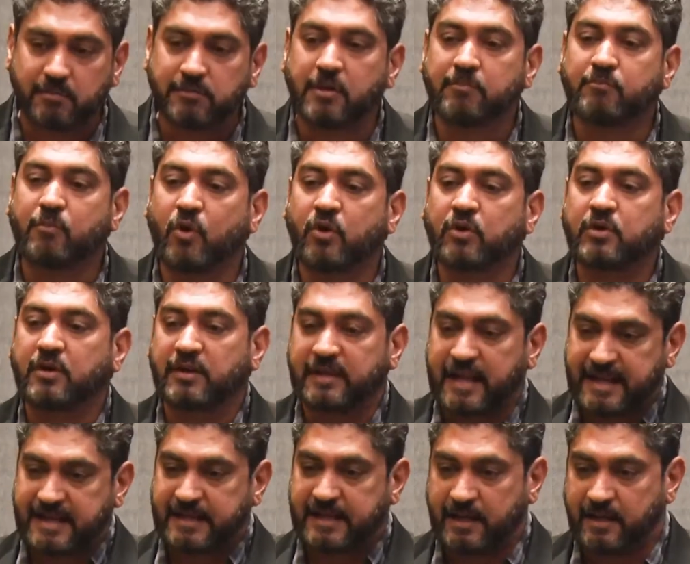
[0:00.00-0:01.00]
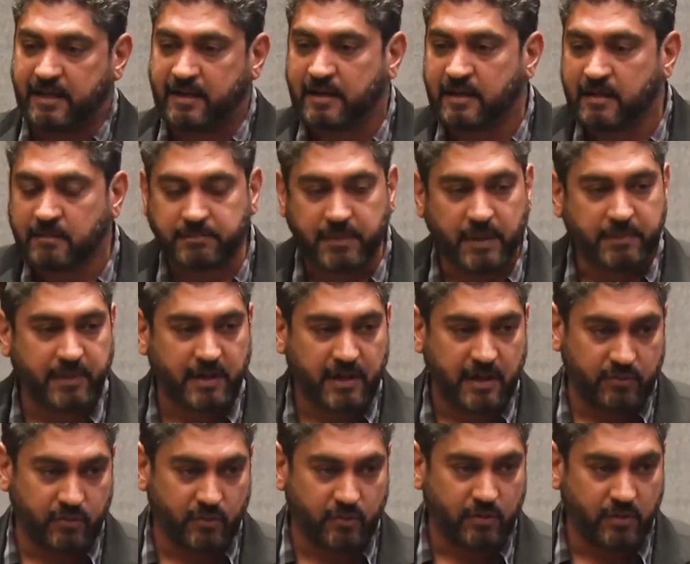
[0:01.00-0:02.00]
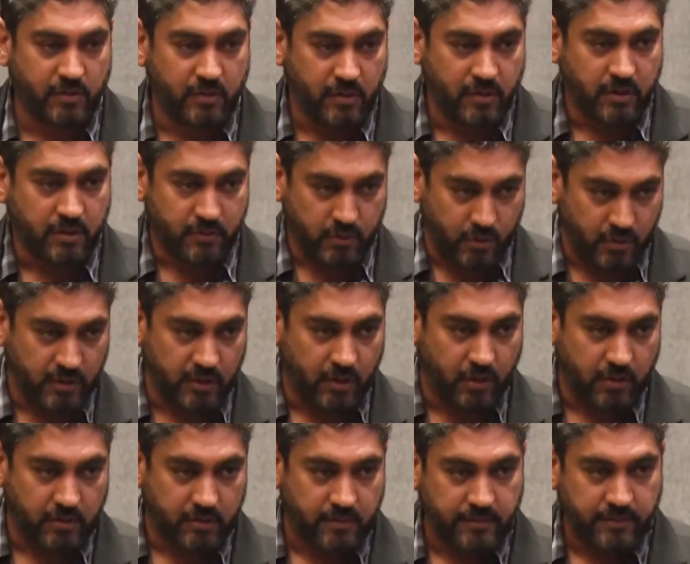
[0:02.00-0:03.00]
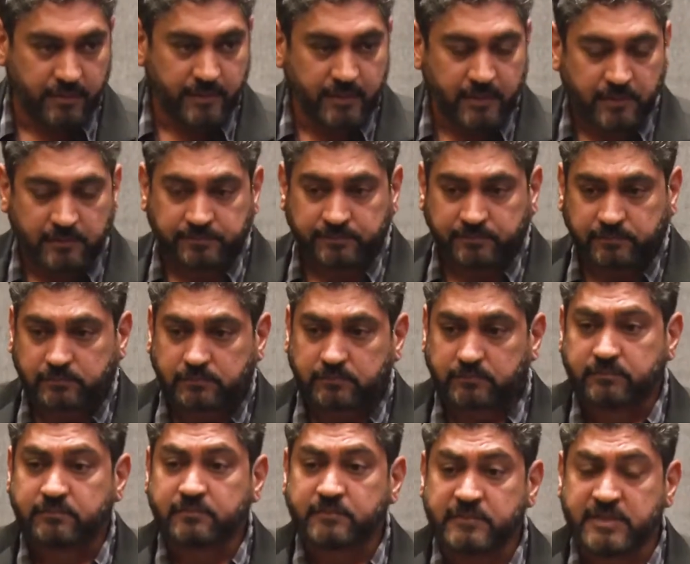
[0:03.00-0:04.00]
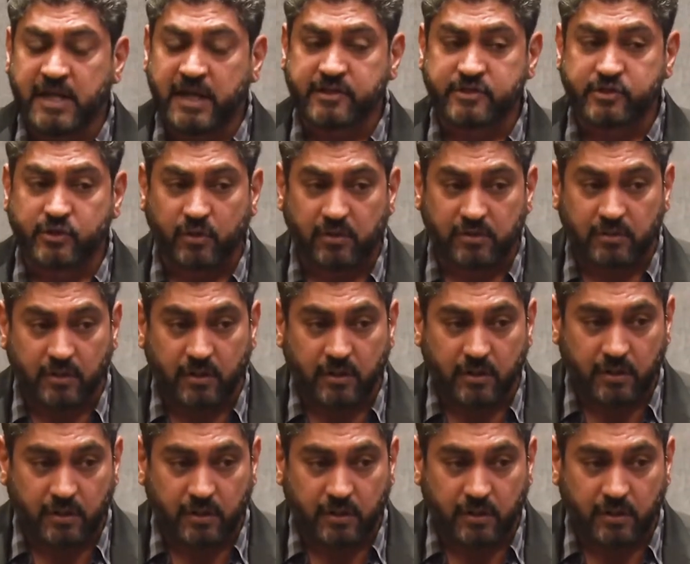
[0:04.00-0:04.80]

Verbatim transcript: the more likely people are to go along. And so,